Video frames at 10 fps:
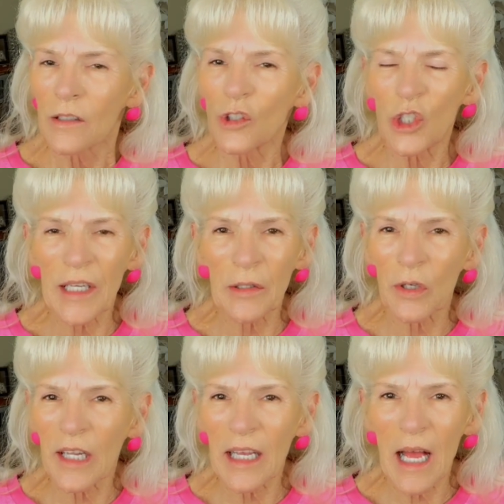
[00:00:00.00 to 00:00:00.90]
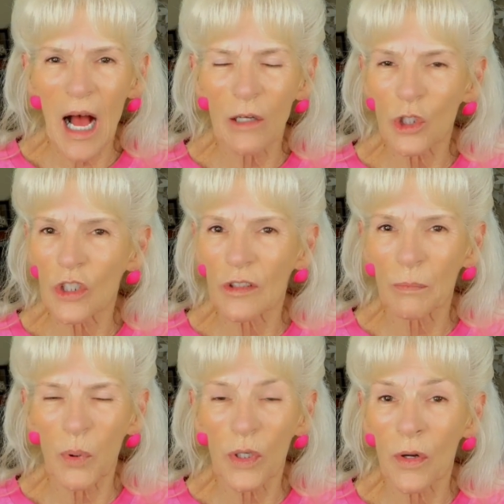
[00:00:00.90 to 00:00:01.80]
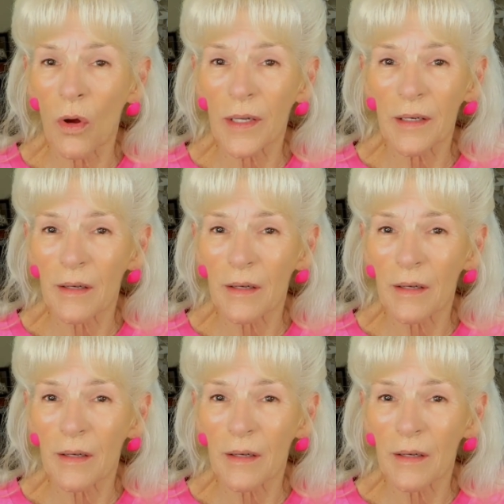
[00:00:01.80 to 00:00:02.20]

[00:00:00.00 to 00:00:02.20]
Generally, I'll just put on